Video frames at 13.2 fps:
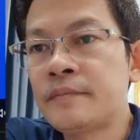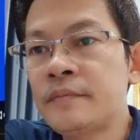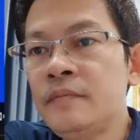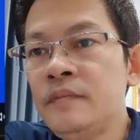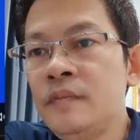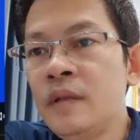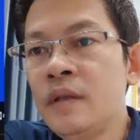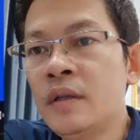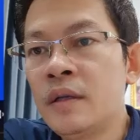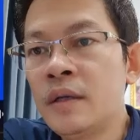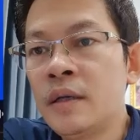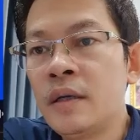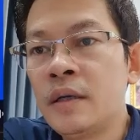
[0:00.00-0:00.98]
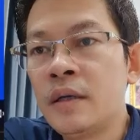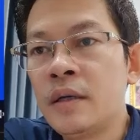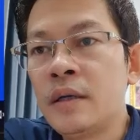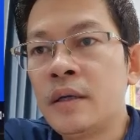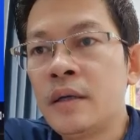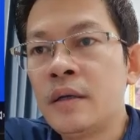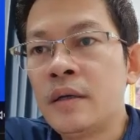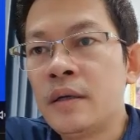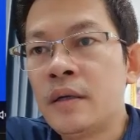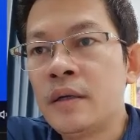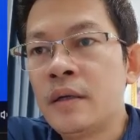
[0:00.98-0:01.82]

No one is speaking in this clip.